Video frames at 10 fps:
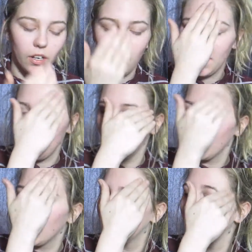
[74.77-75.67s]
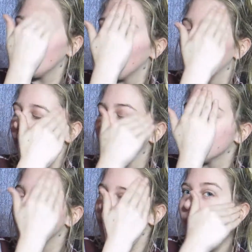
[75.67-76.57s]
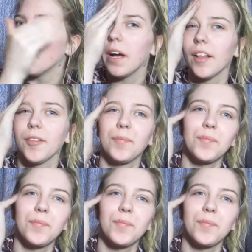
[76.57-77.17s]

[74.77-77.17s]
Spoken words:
I think it applies really well.